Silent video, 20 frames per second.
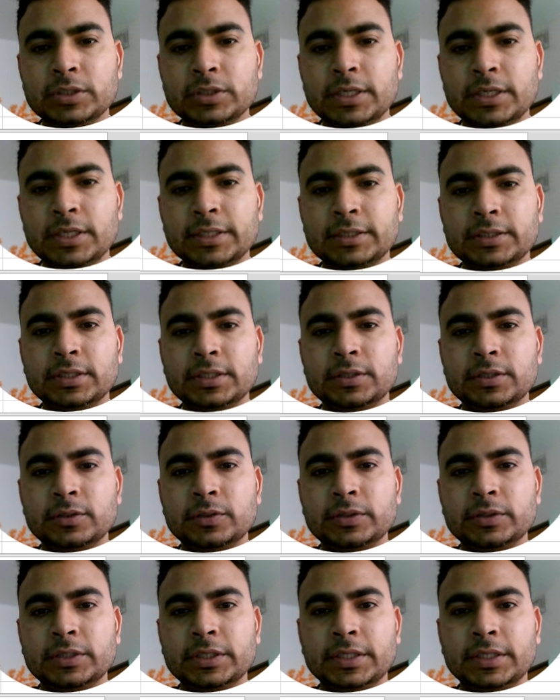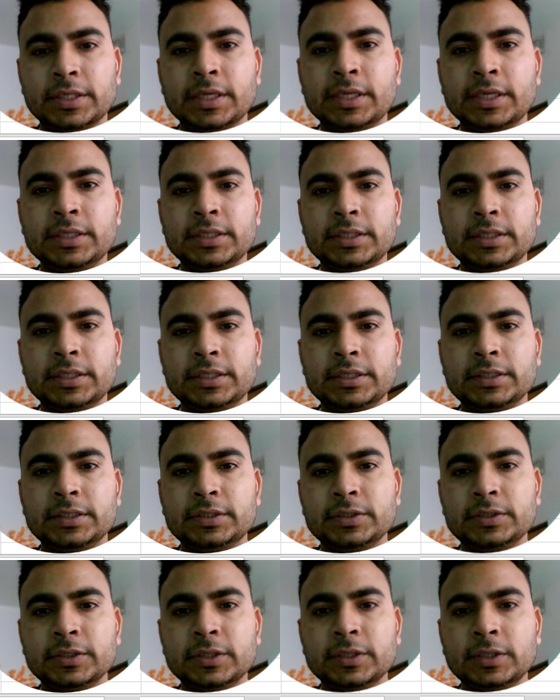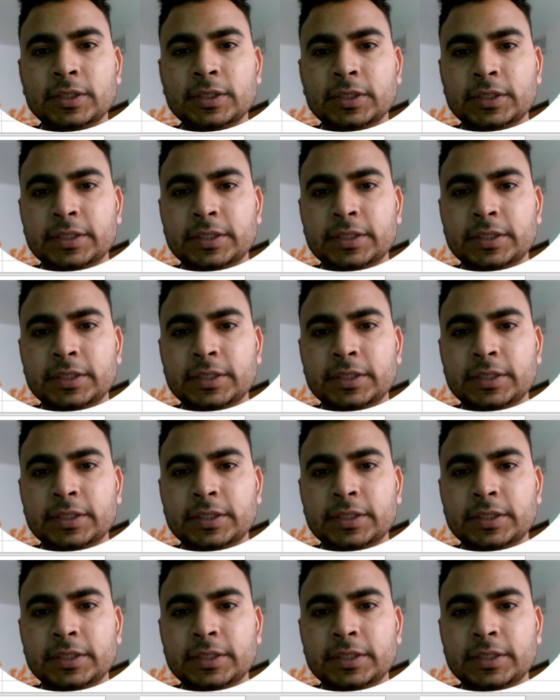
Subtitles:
I'm going to select the whole thing again, and